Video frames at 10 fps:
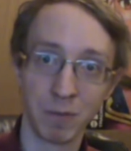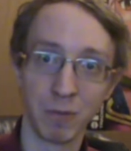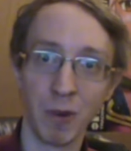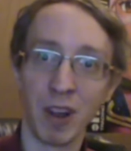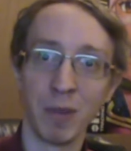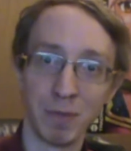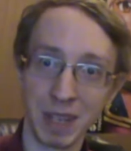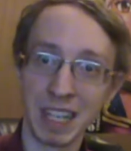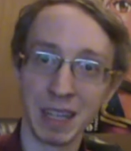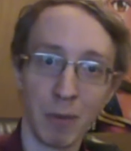well,
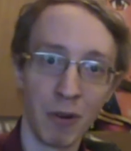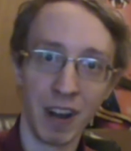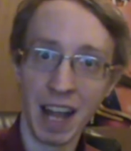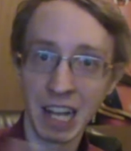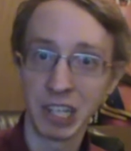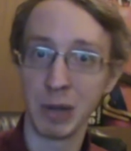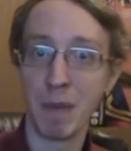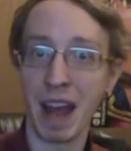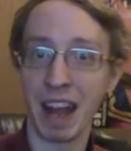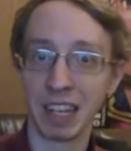being the more
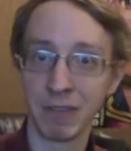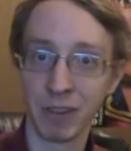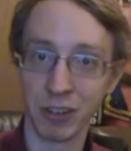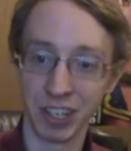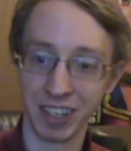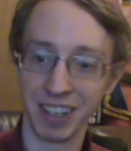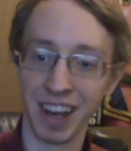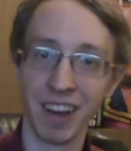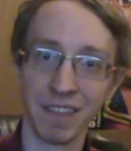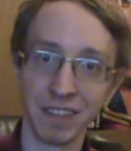action-packed version
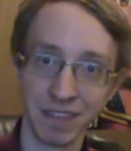of